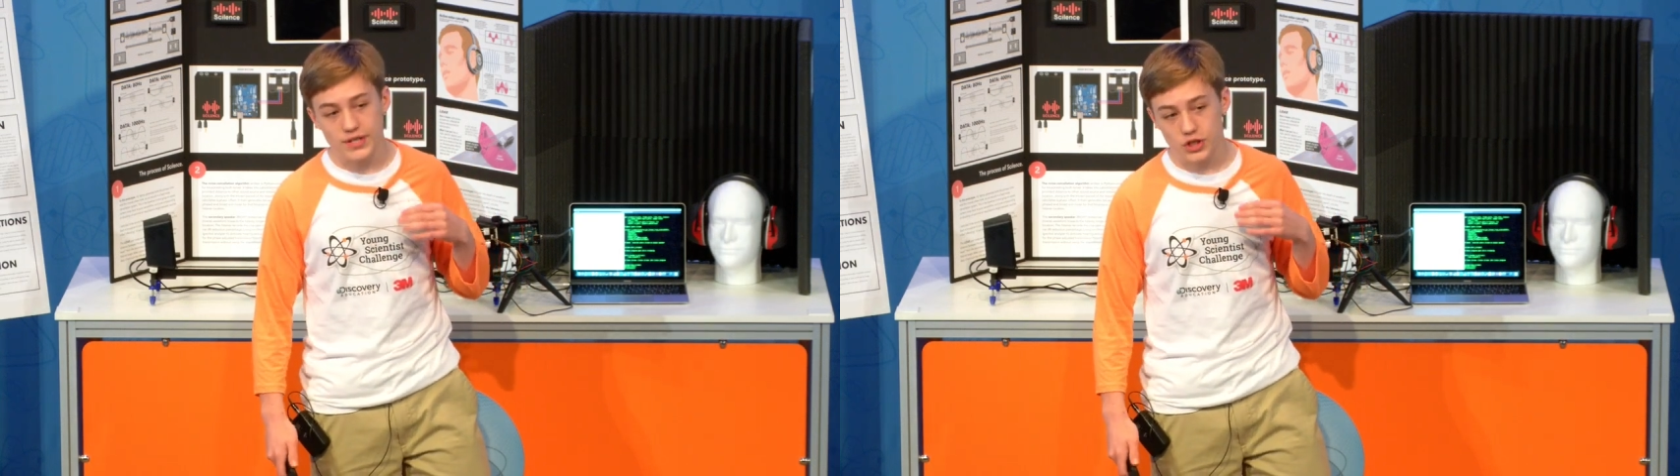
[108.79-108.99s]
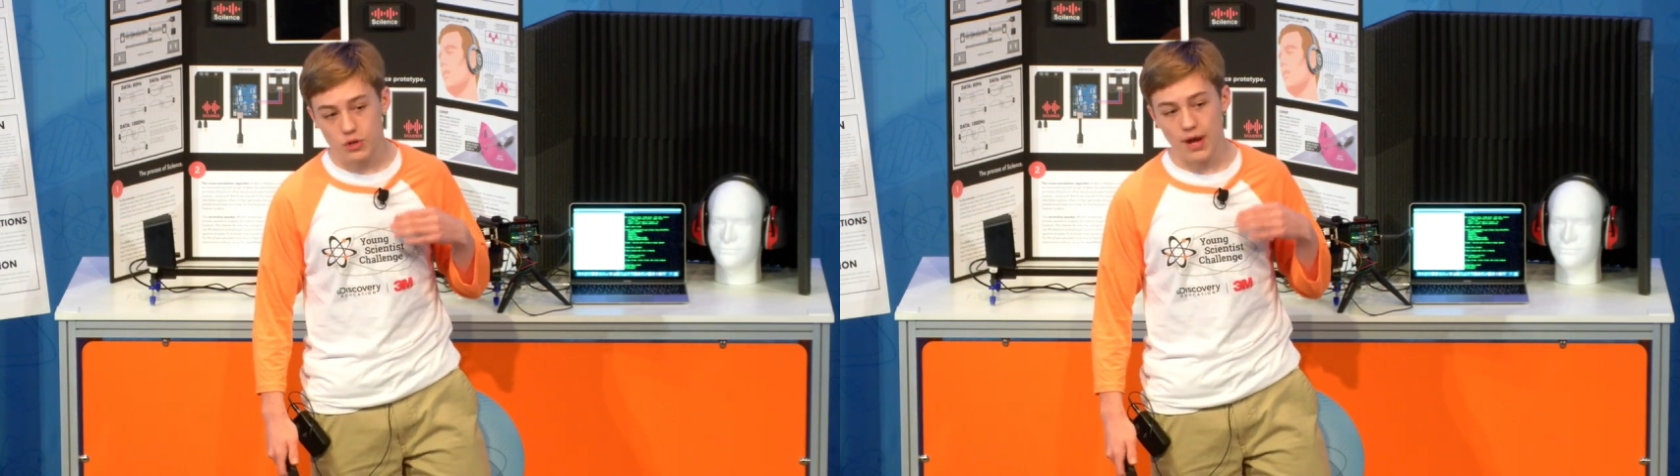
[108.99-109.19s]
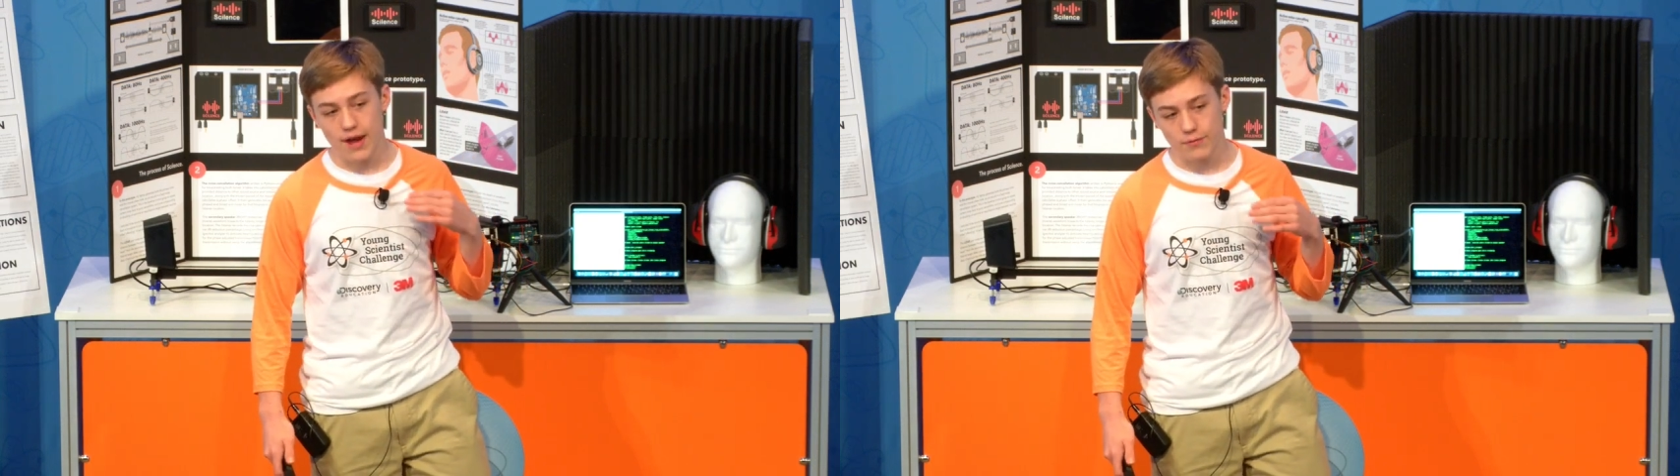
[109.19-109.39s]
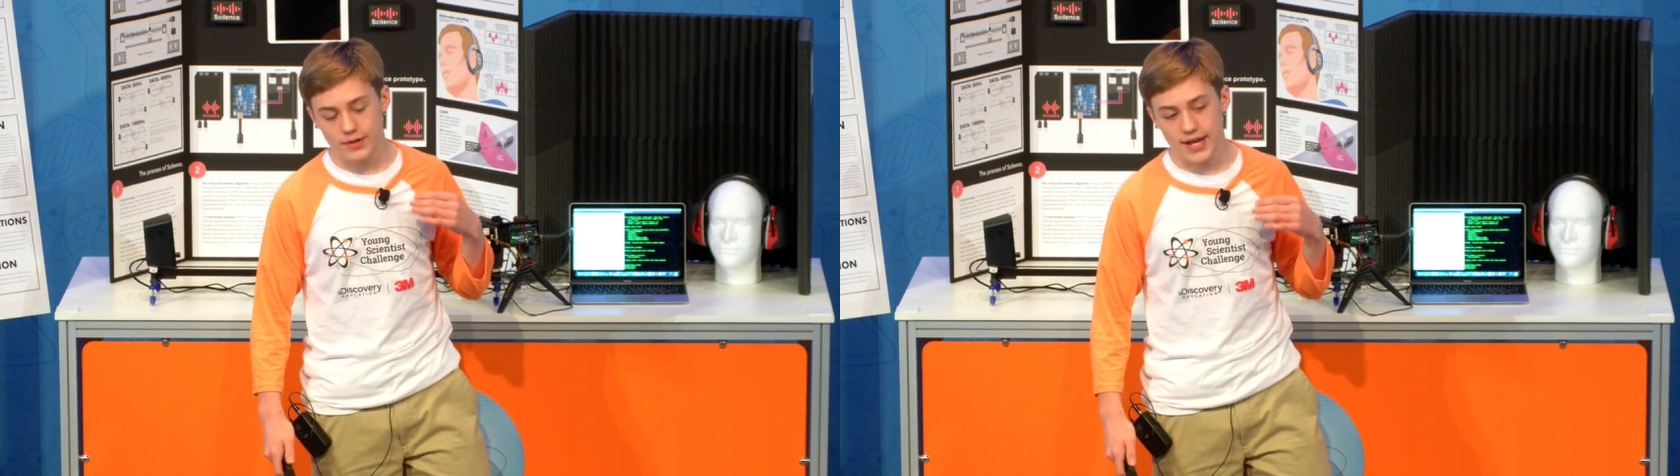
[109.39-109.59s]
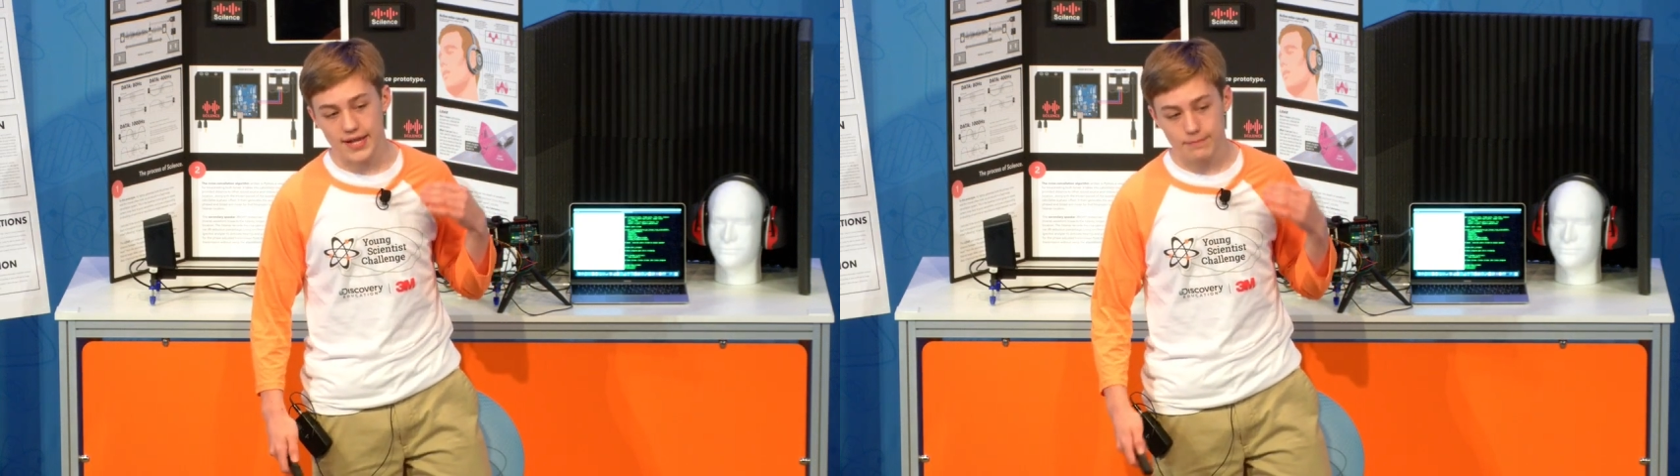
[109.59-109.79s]
do every
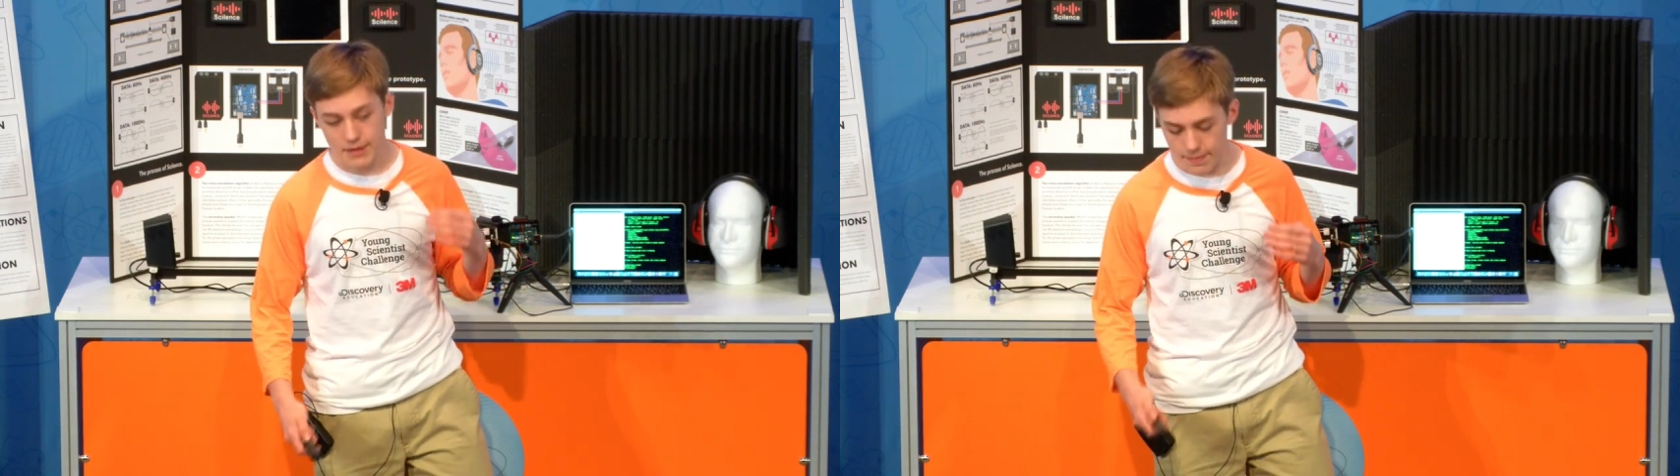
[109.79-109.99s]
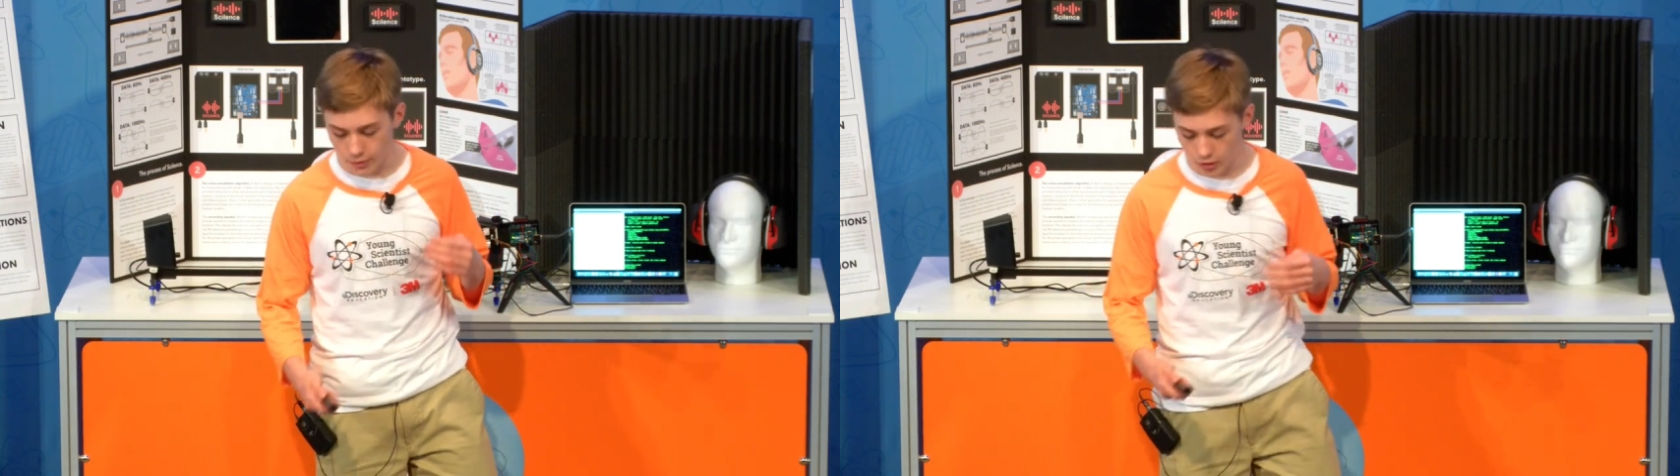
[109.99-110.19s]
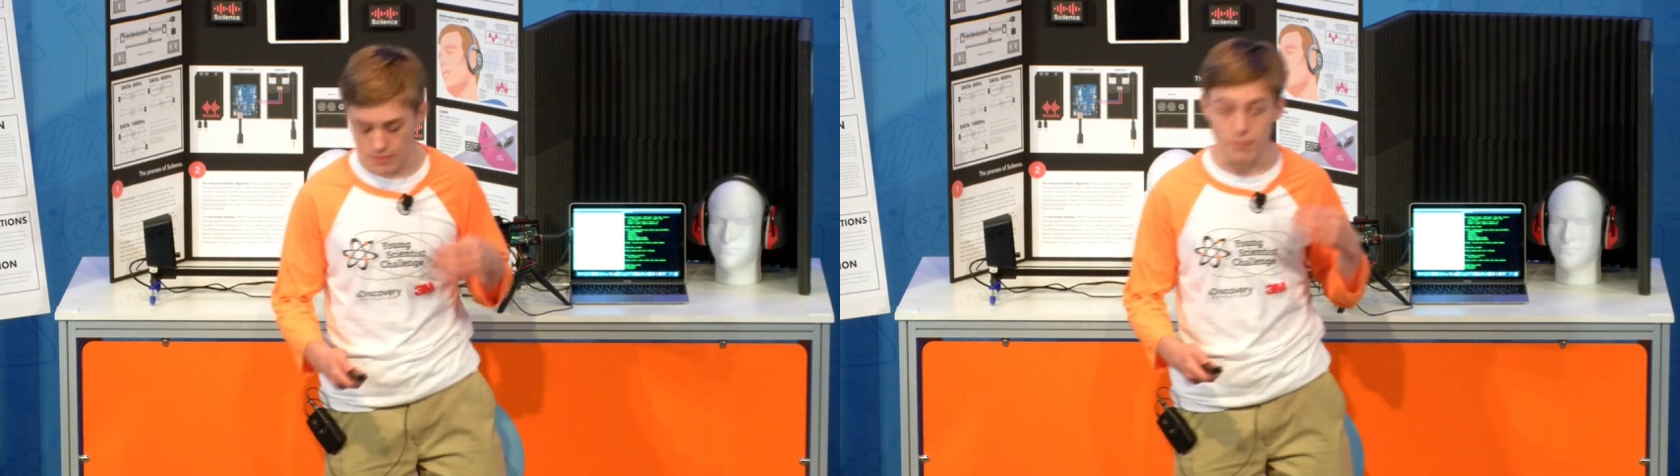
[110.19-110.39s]
day as people,